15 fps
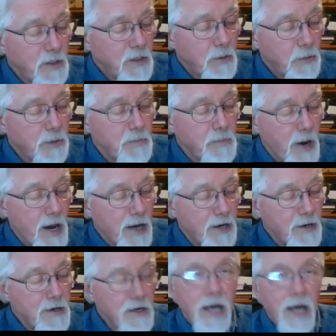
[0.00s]
was
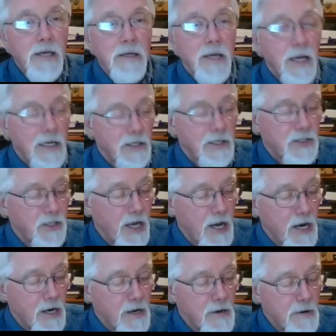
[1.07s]
modern, not cast
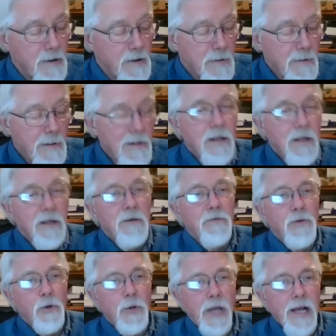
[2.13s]
iron
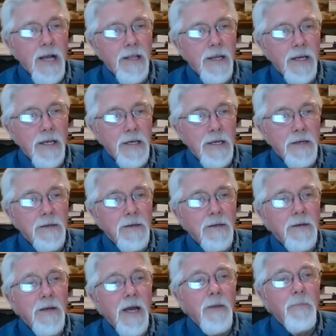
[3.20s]
frugality, not